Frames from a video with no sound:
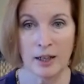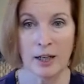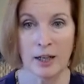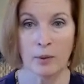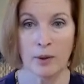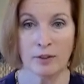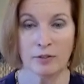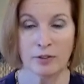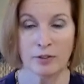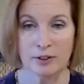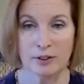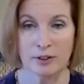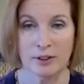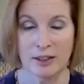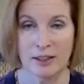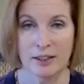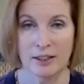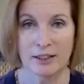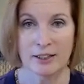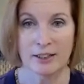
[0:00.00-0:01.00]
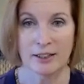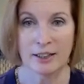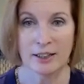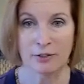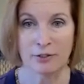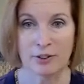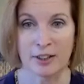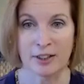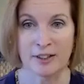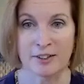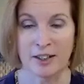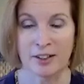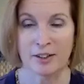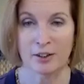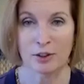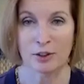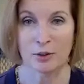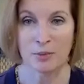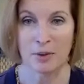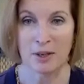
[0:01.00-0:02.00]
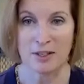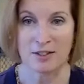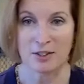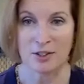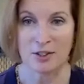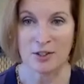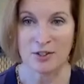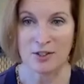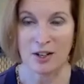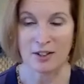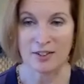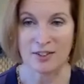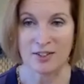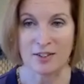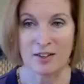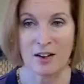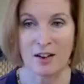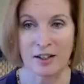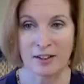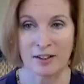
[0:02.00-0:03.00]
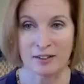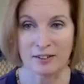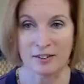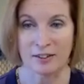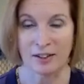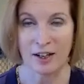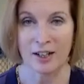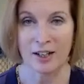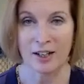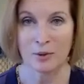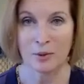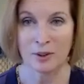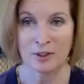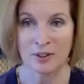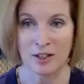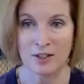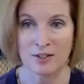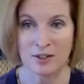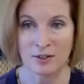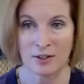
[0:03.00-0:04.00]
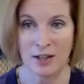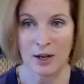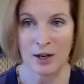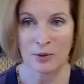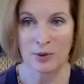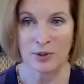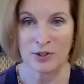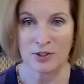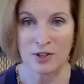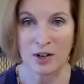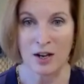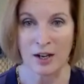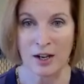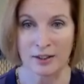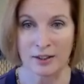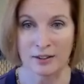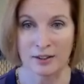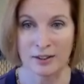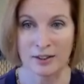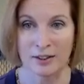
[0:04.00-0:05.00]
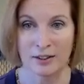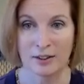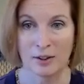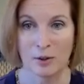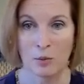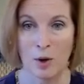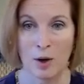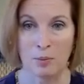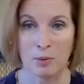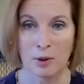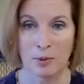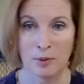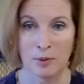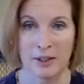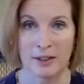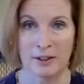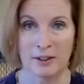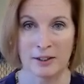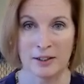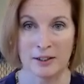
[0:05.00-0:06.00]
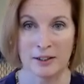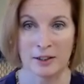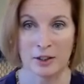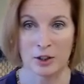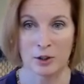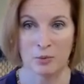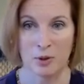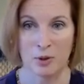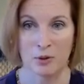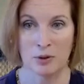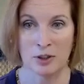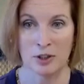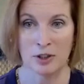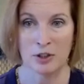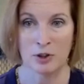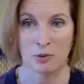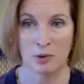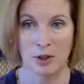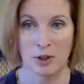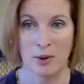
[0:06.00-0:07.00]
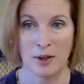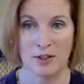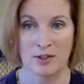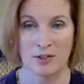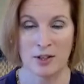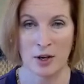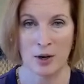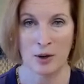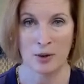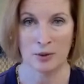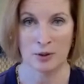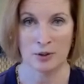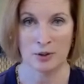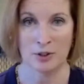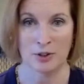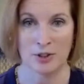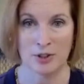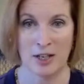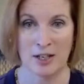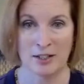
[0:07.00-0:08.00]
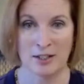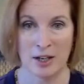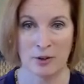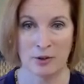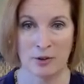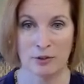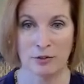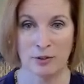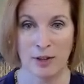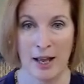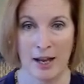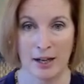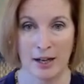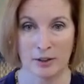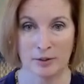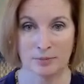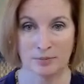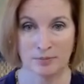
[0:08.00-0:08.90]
However, if an identical message is on a sign, Kiowa does allow the sign while permitting the community to request the owner to take down the flag.